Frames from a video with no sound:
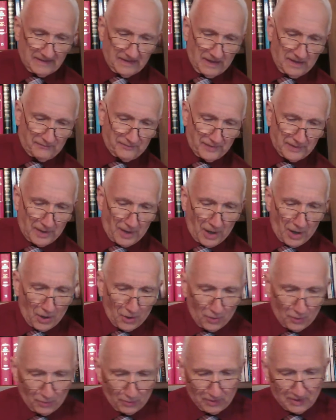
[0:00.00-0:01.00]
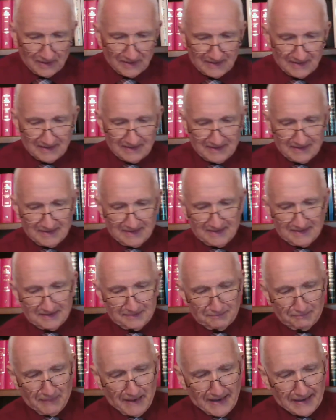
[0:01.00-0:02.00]
of an
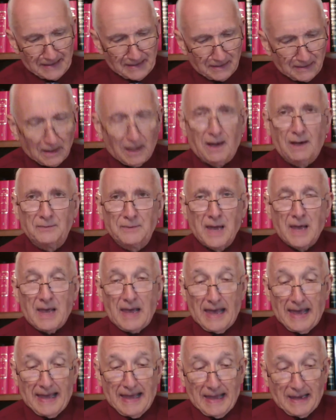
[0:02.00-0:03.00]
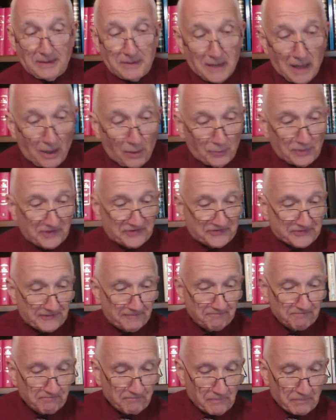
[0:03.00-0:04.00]
almighty God. And, and notice,
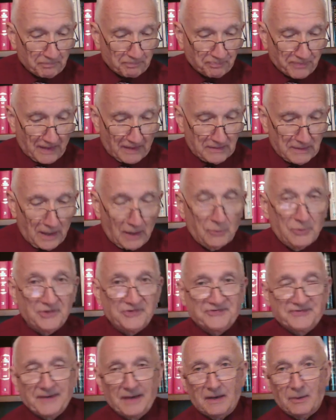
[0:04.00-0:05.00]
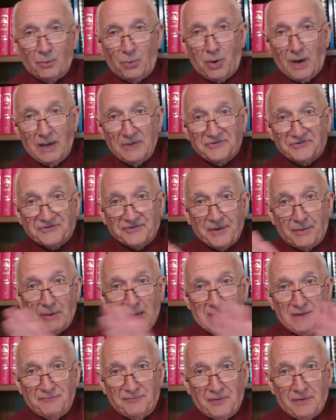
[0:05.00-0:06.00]
notice
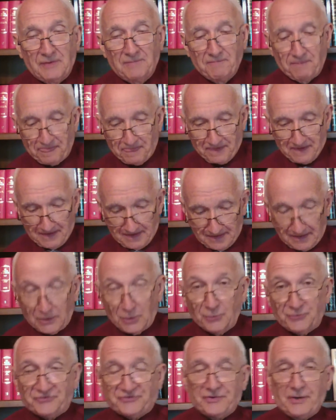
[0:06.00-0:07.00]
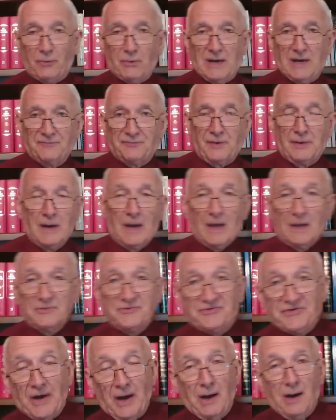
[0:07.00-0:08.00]
whatsoever, whosoever.
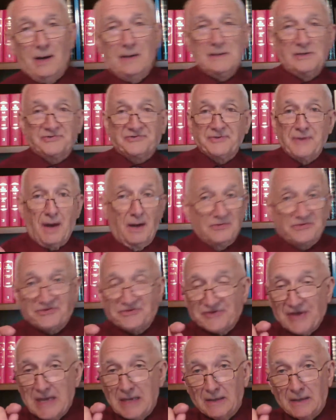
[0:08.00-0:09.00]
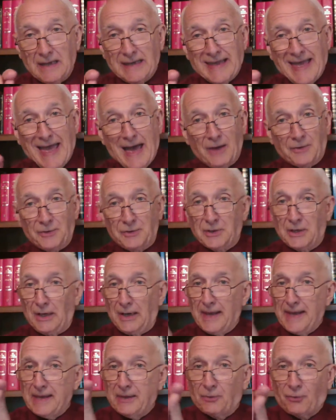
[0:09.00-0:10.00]
John is not singling out an
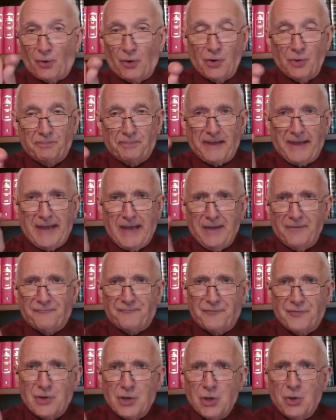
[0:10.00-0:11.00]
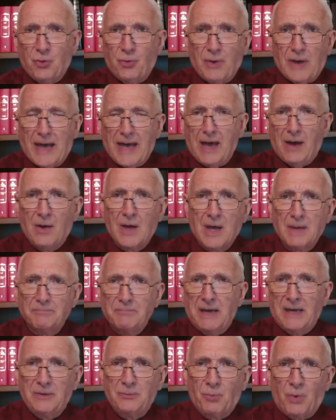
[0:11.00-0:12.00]
elite group. If you have
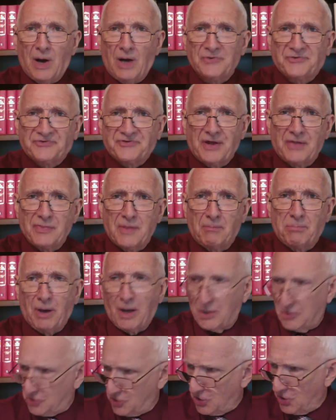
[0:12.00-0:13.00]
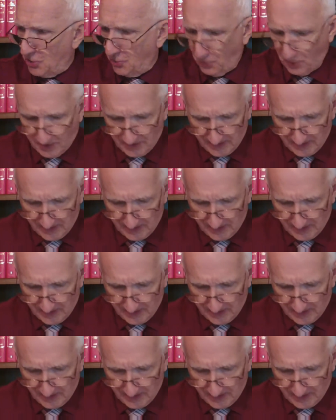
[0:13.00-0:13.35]
been washed in the blood, you